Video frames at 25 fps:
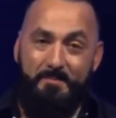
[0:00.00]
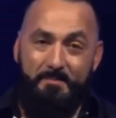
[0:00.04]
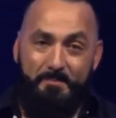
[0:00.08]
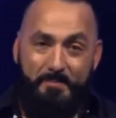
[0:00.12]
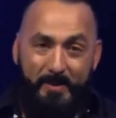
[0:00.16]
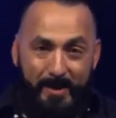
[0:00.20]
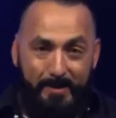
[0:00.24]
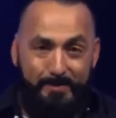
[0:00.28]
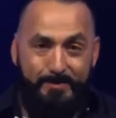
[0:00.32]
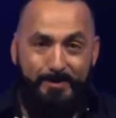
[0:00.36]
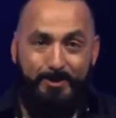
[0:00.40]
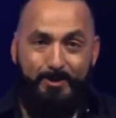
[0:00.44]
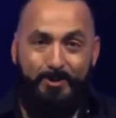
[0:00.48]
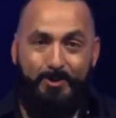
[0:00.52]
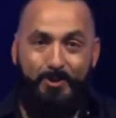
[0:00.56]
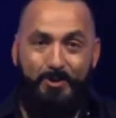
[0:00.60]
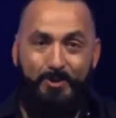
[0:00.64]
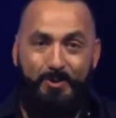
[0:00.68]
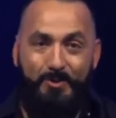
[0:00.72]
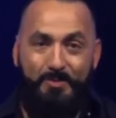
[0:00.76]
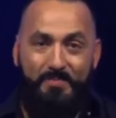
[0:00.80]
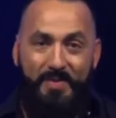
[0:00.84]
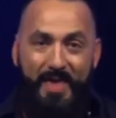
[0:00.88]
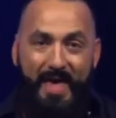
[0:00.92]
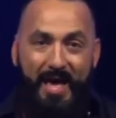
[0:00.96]

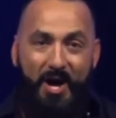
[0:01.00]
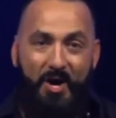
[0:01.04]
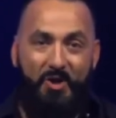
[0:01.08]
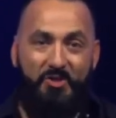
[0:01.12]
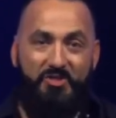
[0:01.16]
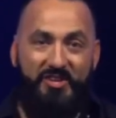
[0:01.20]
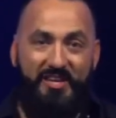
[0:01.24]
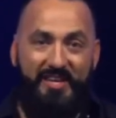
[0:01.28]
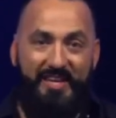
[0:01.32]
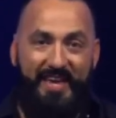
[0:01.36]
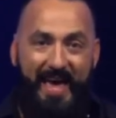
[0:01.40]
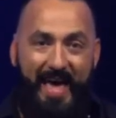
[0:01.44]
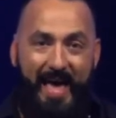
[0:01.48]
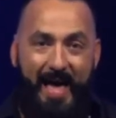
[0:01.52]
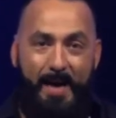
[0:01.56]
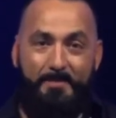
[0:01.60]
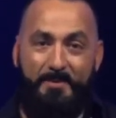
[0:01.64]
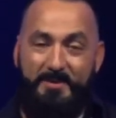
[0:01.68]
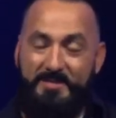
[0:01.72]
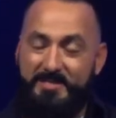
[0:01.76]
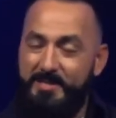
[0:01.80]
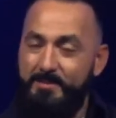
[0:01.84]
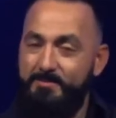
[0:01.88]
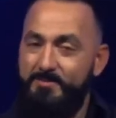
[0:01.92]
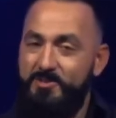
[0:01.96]
biblical healthy
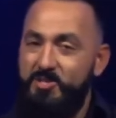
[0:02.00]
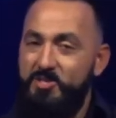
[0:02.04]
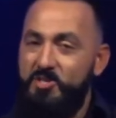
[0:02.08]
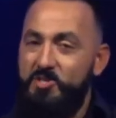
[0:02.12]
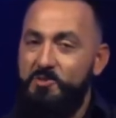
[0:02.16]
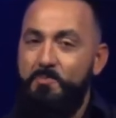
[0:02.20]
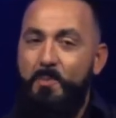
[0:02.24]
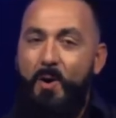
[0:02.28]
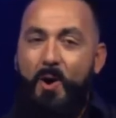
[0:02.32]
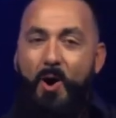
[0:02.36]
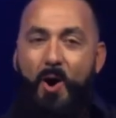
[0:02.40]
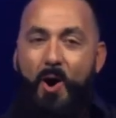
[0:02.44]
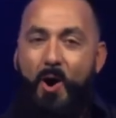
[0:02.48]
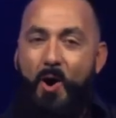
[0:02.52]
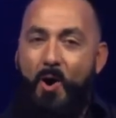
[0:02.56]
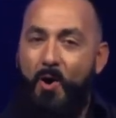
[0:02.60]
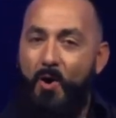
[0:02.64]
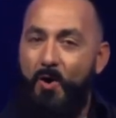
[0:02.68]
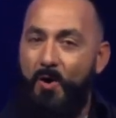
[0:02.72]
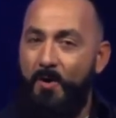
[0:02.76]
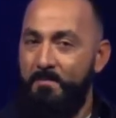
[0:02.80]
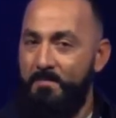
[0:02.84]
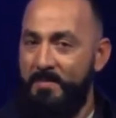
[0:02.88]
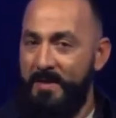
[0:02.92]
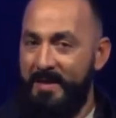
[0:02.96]
habits, some
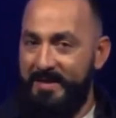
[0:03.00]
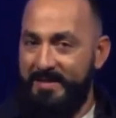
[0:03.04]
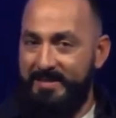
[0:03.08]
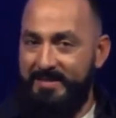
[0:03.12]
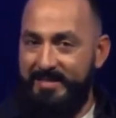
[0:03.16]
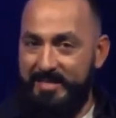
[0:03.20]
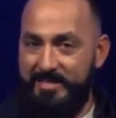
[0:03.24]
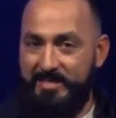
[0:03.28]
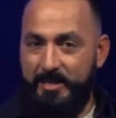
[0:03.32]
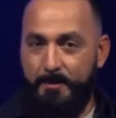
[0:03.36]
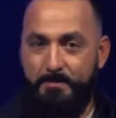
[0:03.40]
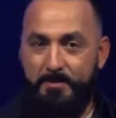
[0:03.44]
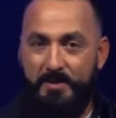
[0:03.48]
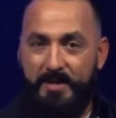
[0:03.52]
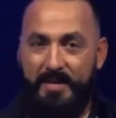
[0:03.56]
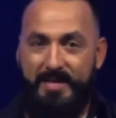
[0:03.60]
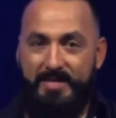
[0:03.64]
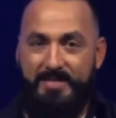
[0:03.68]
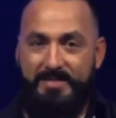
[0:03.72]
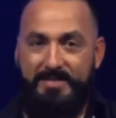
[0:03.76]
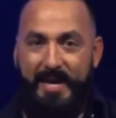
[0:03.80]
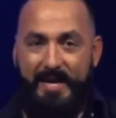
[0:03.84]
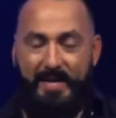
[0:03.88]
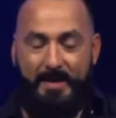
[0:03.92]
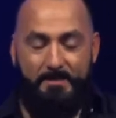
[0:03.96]
small
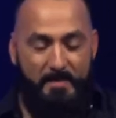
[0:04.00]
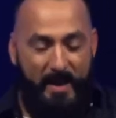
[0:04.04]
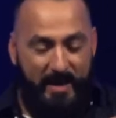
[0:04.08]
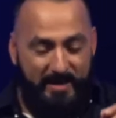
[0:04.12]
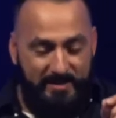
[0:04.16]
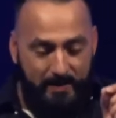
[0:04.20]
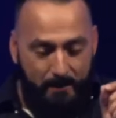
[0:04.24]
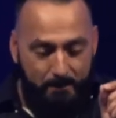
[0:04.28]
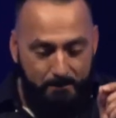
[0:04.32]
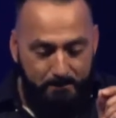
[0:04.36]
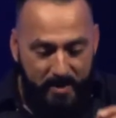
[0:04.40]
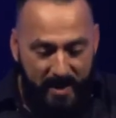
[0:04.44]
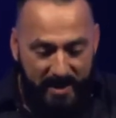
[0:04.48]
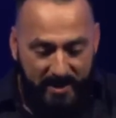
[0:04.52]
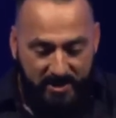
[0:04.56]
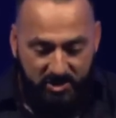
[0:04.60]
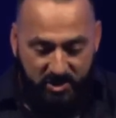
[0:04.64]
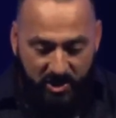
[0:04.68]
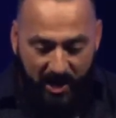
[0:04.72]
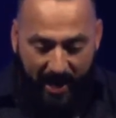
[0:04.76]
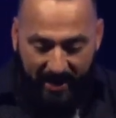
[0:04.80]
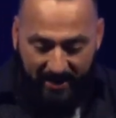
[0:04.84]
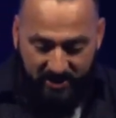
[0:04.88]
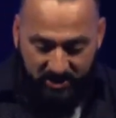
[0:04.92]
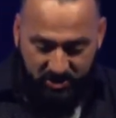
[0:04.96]
disciplines that can make some big
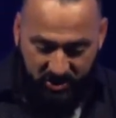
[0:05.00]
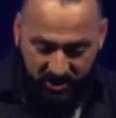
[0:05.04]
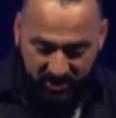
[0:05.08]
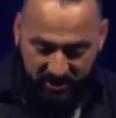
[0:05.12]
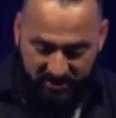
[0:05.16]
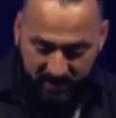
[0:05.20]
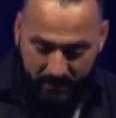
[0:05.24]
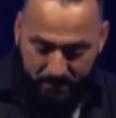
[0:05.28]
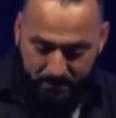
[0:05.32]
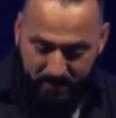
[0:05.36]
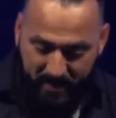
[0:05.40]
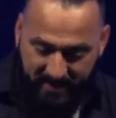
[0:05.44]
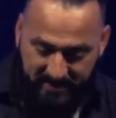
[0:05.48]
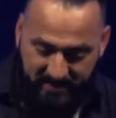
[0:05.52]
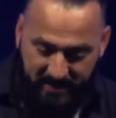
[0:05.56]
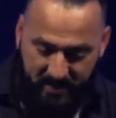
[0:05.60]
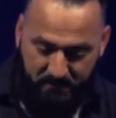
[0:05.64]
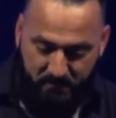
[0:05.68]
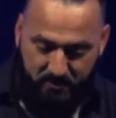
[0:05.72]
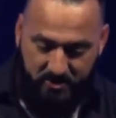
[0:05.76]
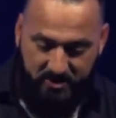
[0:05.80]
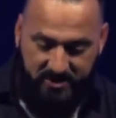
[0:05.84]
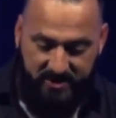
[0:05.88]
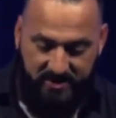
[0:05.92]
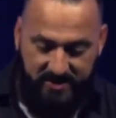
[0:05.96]
changes and big
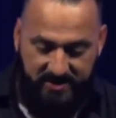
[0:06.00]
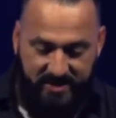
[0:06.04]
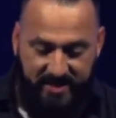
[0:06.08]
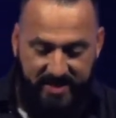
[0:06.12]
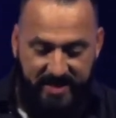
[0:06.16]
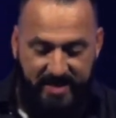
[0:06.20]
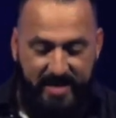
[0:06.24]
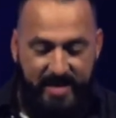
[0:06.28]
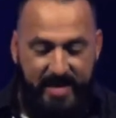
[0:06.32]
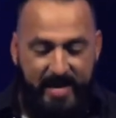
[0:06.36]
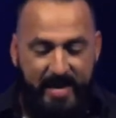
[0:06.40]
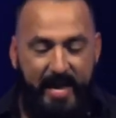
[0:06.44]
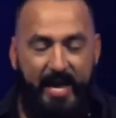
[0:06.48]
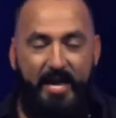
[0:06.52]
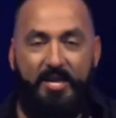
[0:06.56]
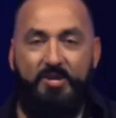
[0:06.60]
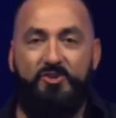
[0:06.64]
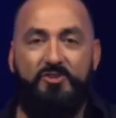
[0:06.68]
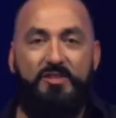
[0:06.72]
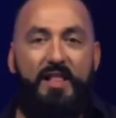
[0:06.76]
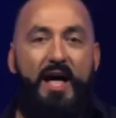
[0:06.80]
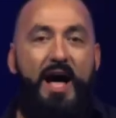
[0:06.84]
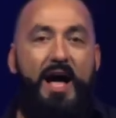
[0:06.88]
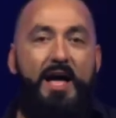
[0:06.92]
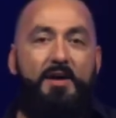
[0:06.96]
differences in
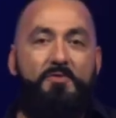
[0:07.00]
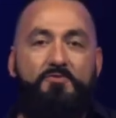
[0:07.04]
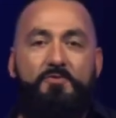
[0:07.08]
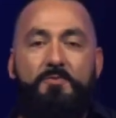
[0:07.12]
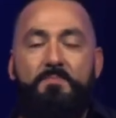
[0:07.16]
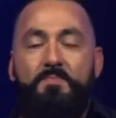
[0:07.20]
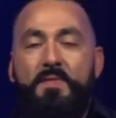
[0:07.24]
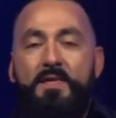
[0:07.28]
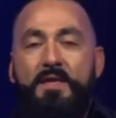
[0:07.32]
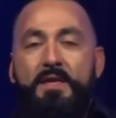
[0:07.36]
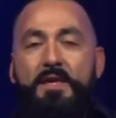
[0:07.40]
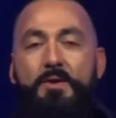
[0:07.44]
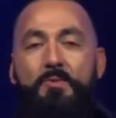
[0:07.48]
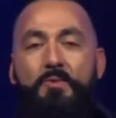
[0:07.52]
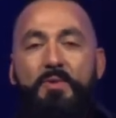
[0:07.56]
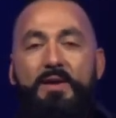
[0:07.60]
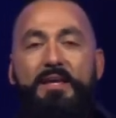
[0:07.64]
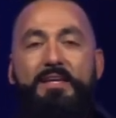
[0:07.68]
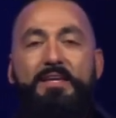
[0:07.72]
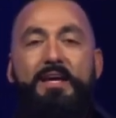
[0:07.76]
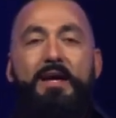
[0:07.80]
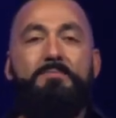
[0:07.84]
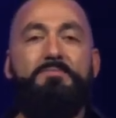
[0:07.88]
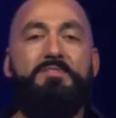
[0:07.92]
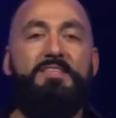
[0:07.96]
your life. When
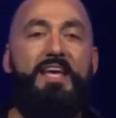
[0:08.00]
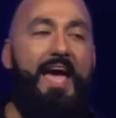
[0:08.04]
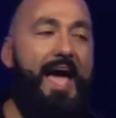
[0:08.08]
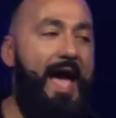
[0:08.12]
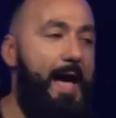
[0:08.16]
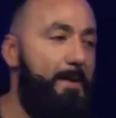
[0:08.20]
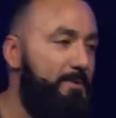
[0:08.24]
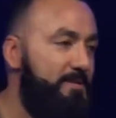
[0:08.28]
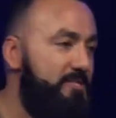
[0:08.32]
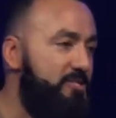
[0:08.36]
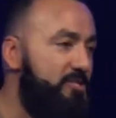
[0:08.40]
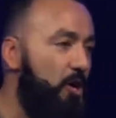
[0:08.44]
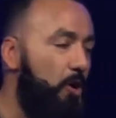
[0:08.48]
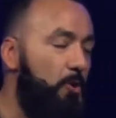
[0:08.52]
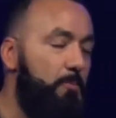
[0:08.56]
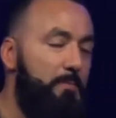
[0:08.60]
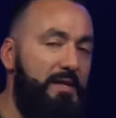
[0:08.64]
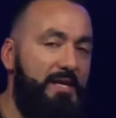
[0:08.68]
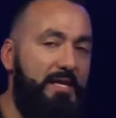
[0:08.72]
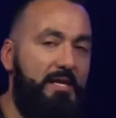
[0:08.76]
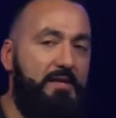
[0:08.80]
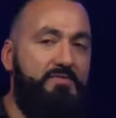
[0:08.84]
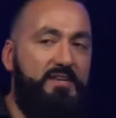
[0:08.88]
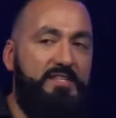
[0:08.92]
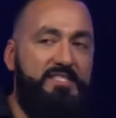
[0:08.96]
it comes to habits, though,
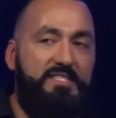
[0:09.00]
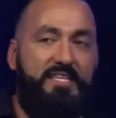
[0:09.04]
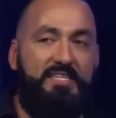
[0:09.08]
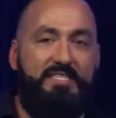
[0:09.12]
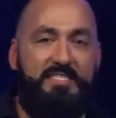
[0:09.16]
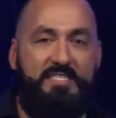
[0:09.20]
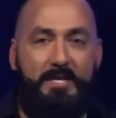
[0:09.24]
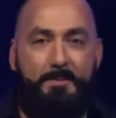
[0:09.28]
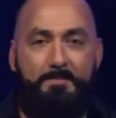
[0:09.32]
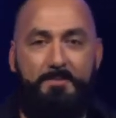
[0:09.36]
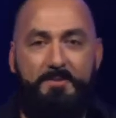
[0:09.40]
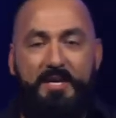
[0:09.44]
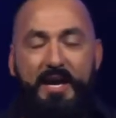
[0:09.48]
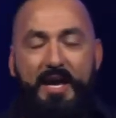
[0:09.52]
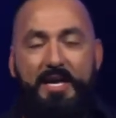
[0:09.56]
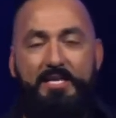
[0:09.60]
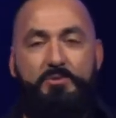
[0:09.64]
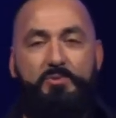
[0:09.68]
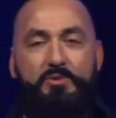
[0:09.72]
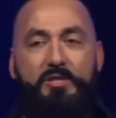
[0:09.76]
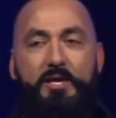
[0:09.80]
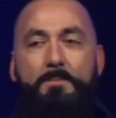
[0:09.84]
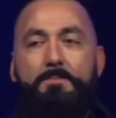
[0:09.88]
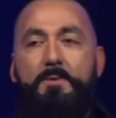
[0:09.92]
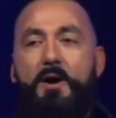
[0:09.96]
many of us can sympathize
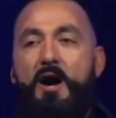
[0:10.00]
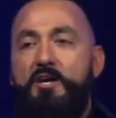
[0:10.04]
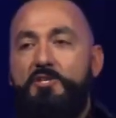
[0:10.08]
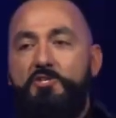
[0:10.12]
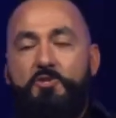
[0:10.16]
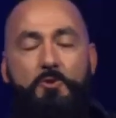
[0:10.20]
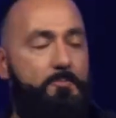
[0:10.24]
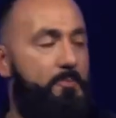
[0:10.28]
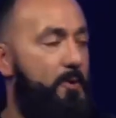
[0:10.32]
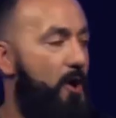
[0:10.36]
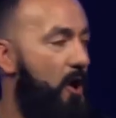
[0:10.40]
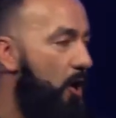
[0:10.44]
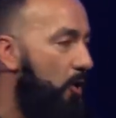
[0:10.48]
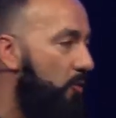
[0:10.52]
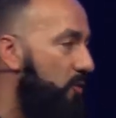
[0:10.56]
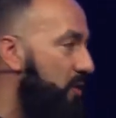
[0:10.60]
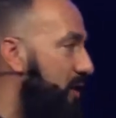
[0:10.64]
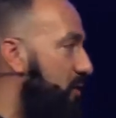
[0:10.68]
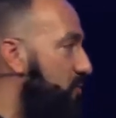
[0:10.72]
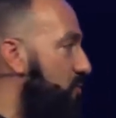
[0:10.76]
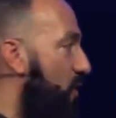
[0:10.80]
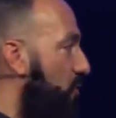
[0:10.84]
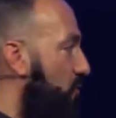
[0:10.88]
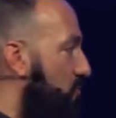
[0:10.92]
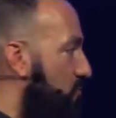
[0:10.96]
with the Apostle Paul when
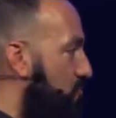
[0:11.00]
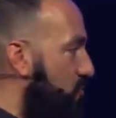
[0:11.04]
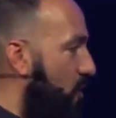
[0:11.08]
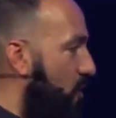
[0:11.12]
he wrote in